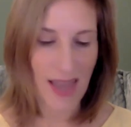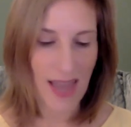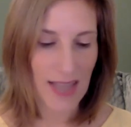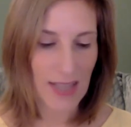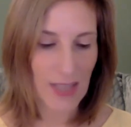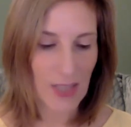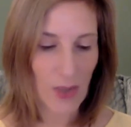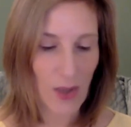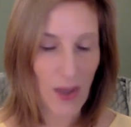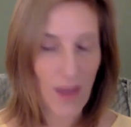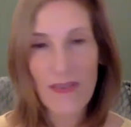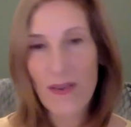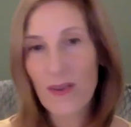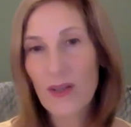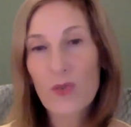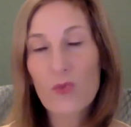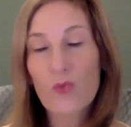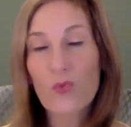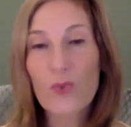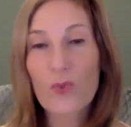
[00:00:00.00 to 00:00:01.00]
And so I
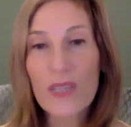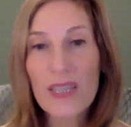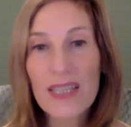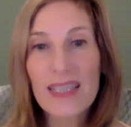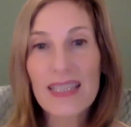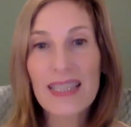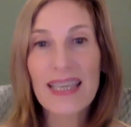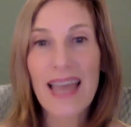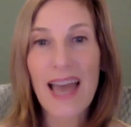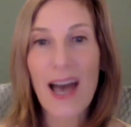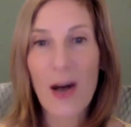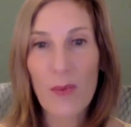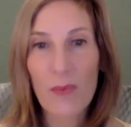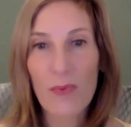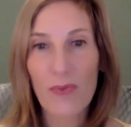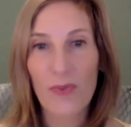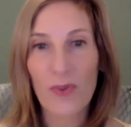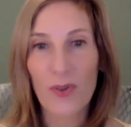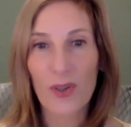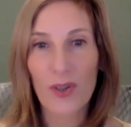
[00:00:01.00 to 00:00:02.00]
found it really
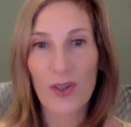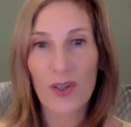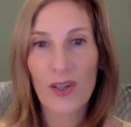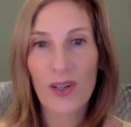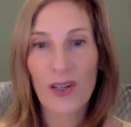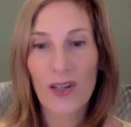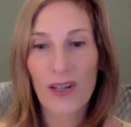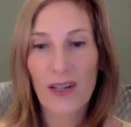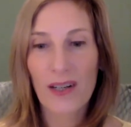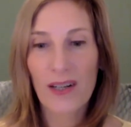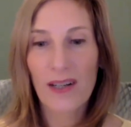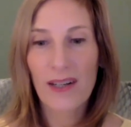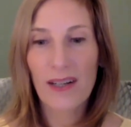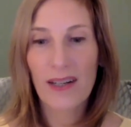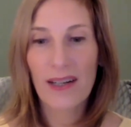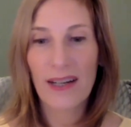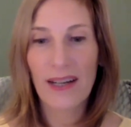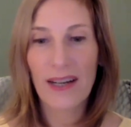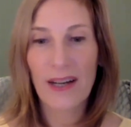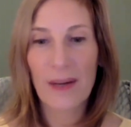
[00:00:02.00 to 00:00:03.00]
helpful,
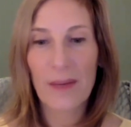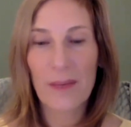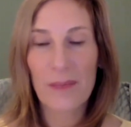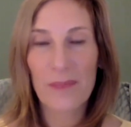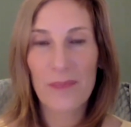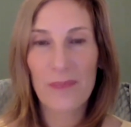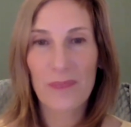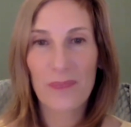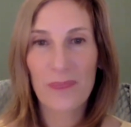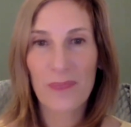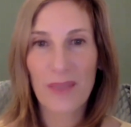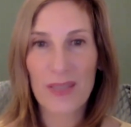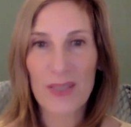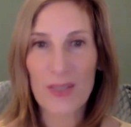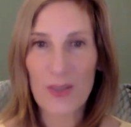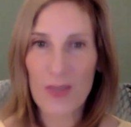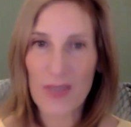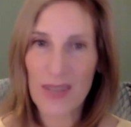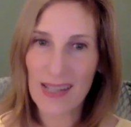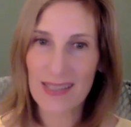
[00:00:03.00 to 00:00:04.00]
and
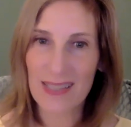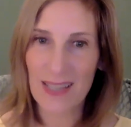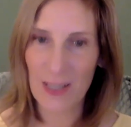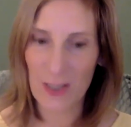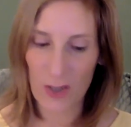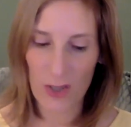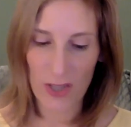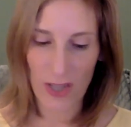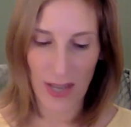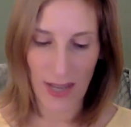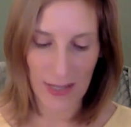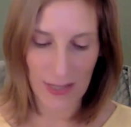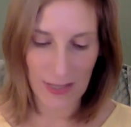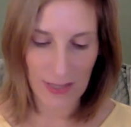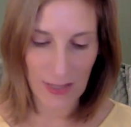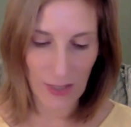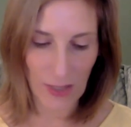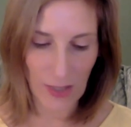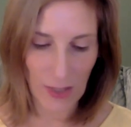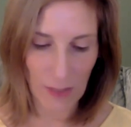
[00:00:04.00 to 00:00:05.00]
so the next exercise
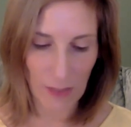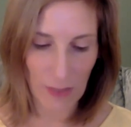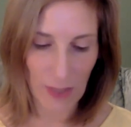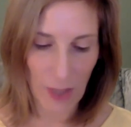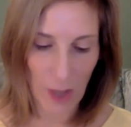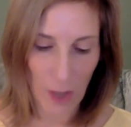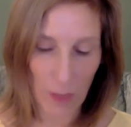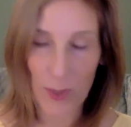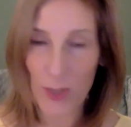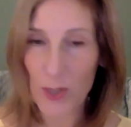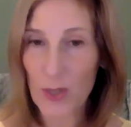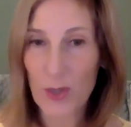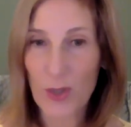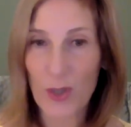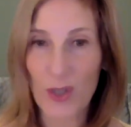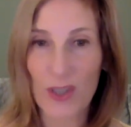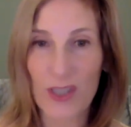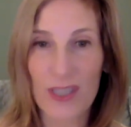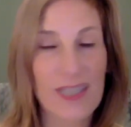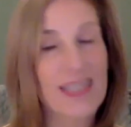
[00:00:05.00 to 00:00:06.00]
is going to be an
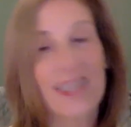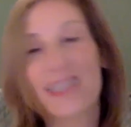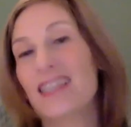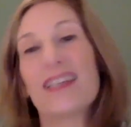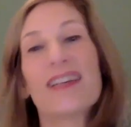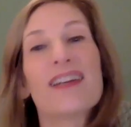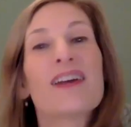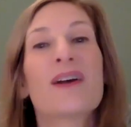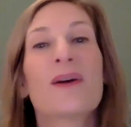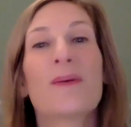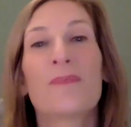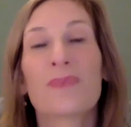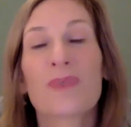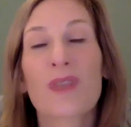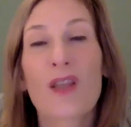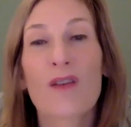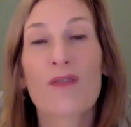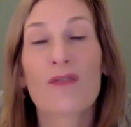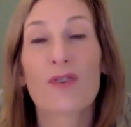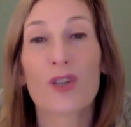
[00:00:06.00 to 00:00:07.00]
opportunity
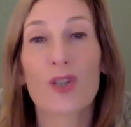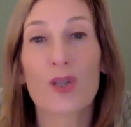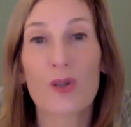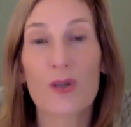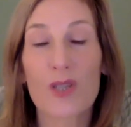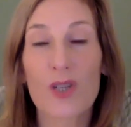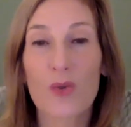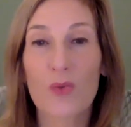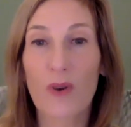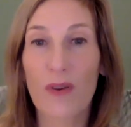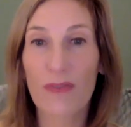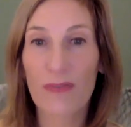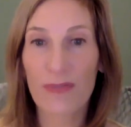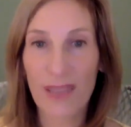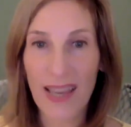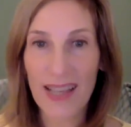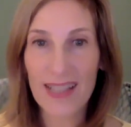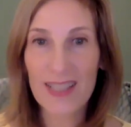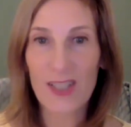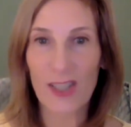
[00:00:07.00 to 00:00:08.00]
for you to
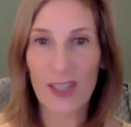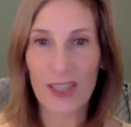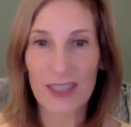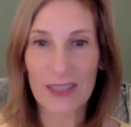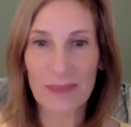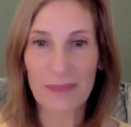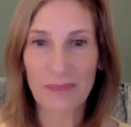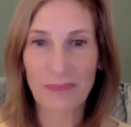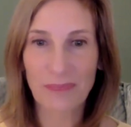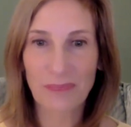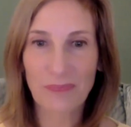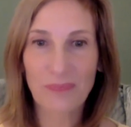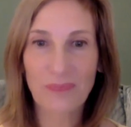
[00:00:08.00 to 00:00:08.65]
reflect on